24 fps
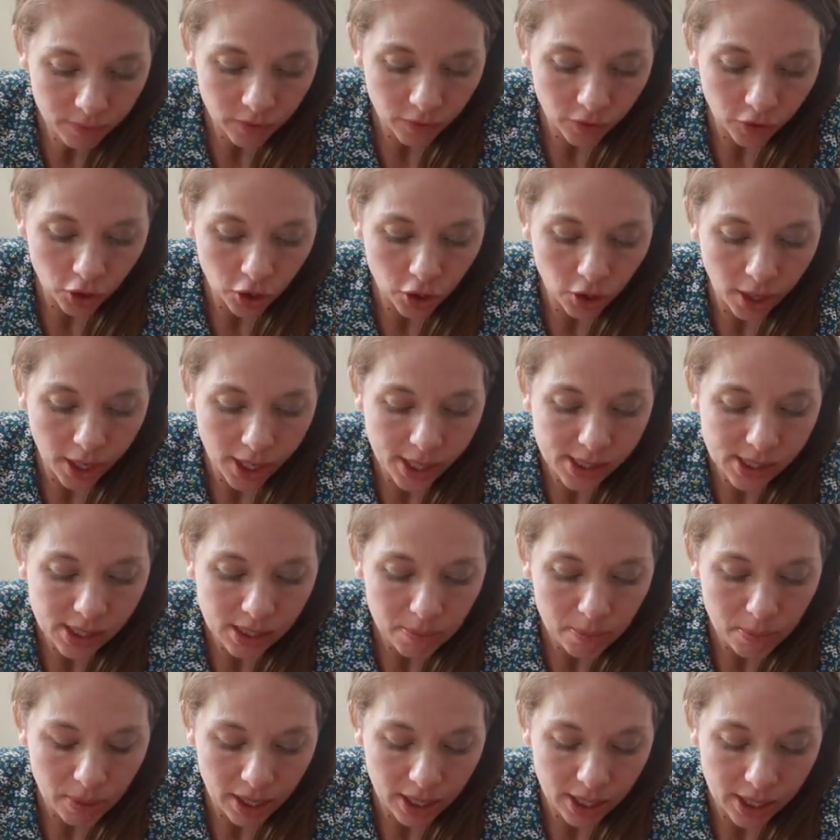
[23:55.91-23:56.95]
For grains
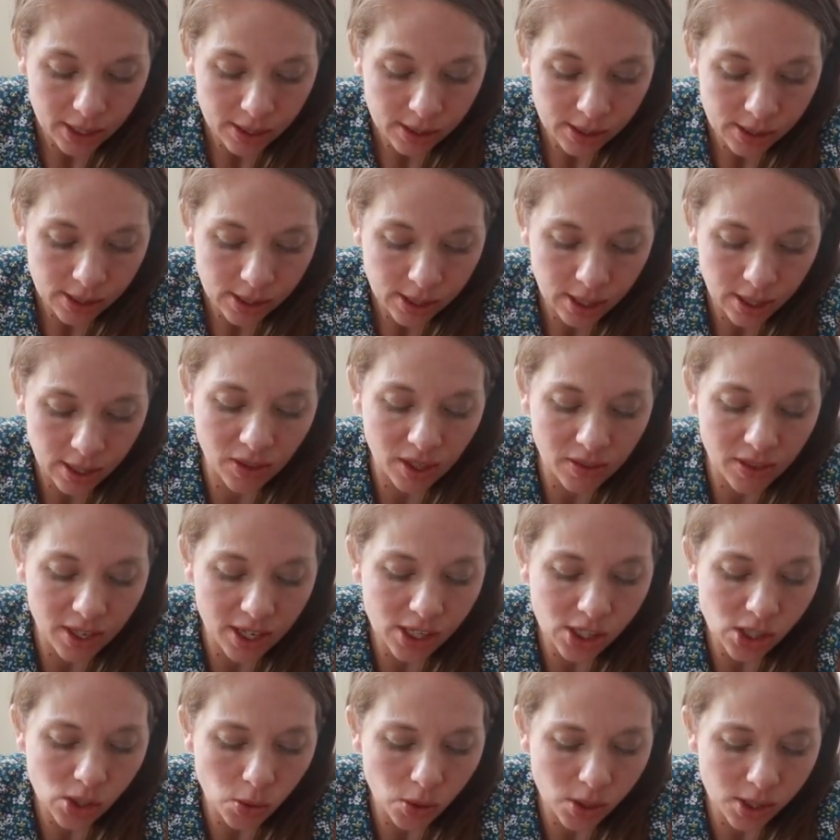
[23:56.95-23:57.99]
and beans,
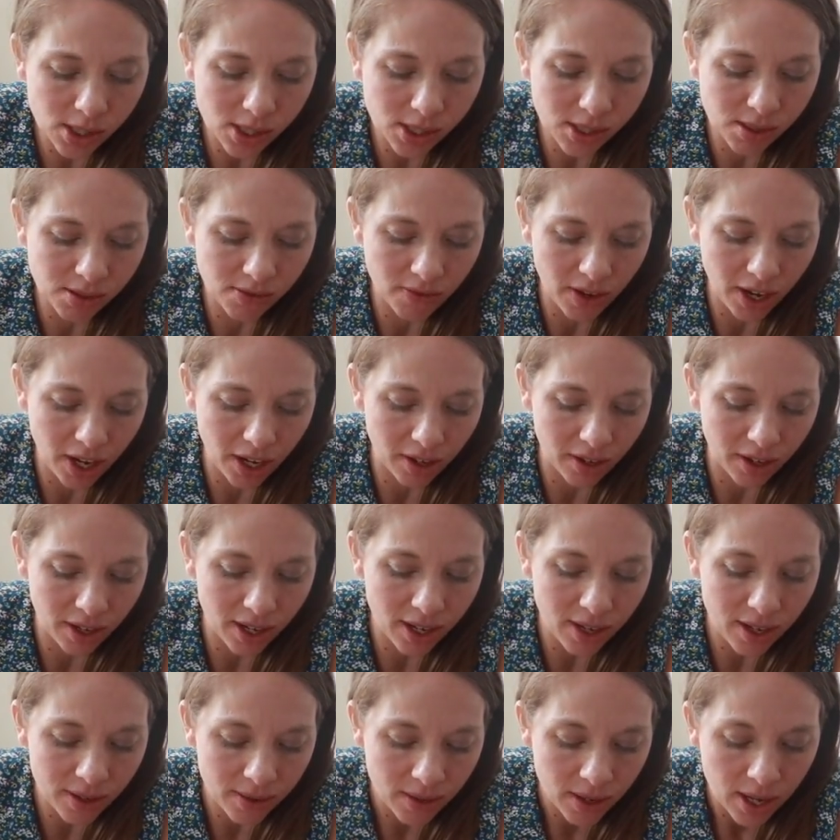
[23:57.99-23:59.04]
these sources
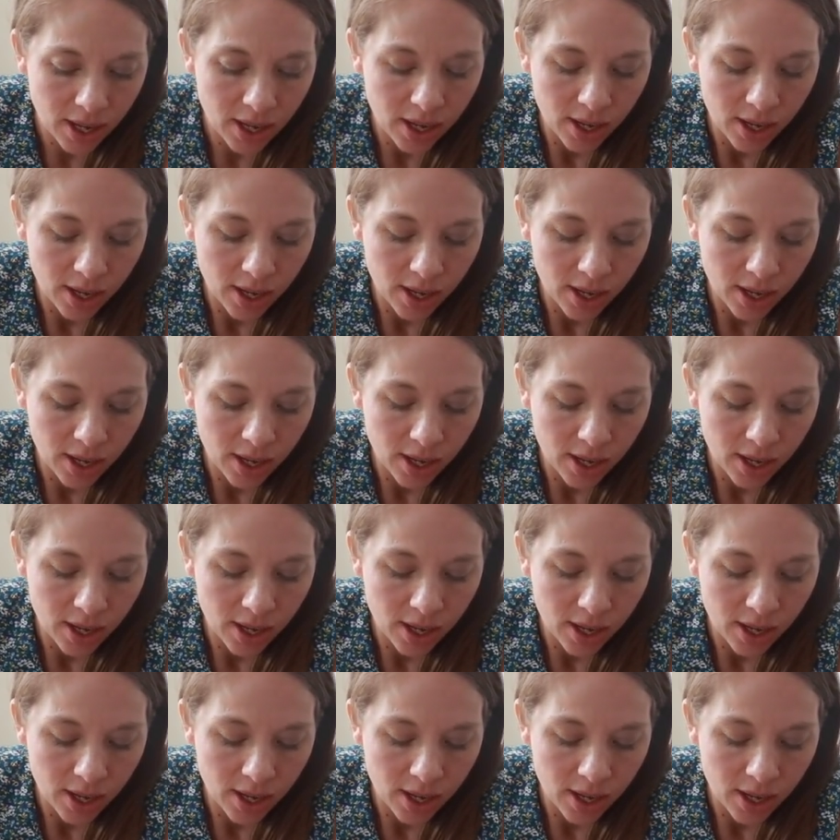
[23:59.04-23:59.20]
vary.